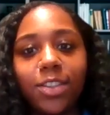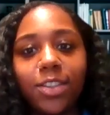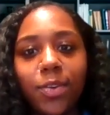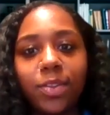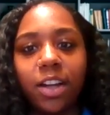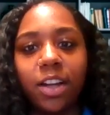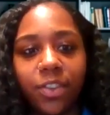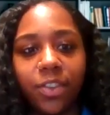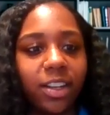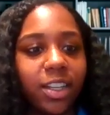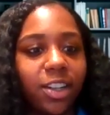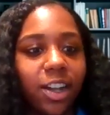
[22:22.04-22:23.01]
So Dr.
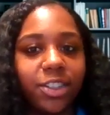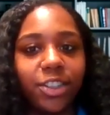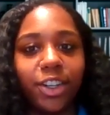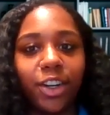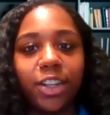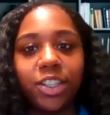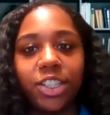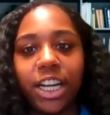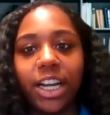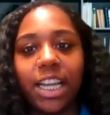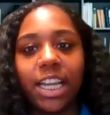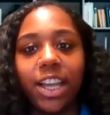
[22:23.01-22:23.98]
Veronica, Dr.
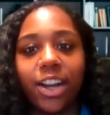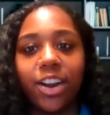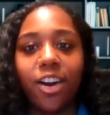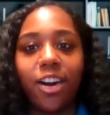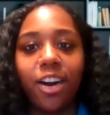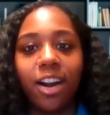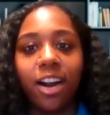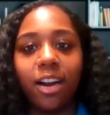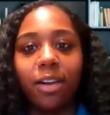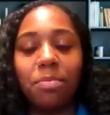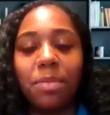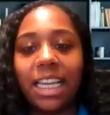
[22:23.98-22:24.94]
Jerry, there
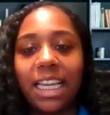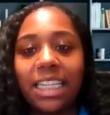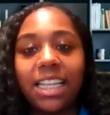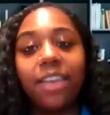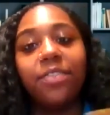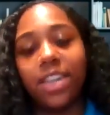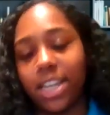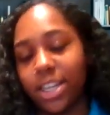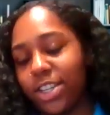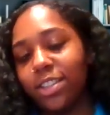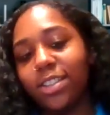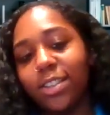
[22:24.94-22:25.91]
are many
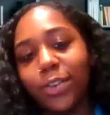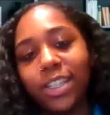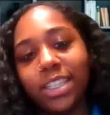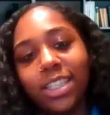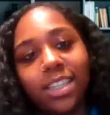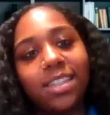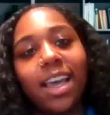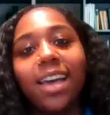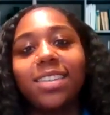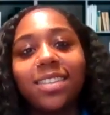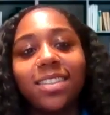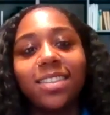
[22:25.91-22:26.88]
definitions for success.
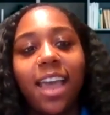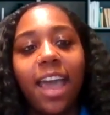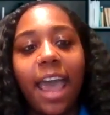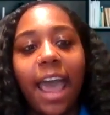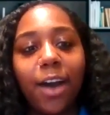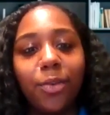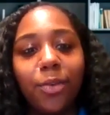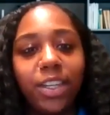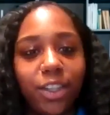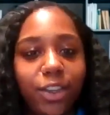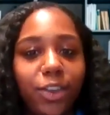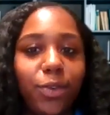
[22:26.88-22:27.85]
How
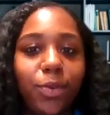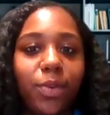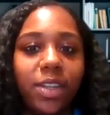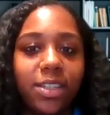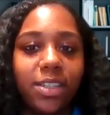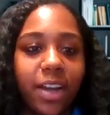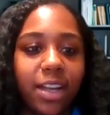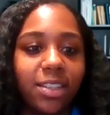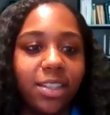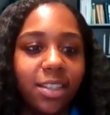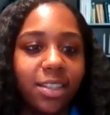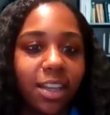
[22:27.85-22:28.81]
would you
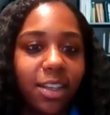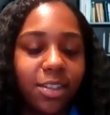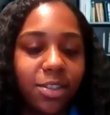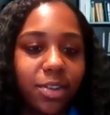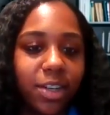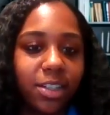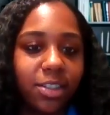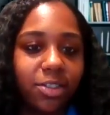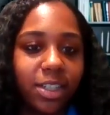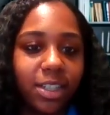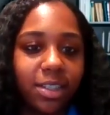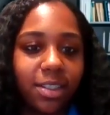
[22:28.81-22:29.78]
define success to our
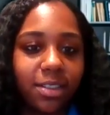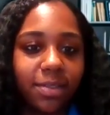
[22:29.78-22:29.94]
students?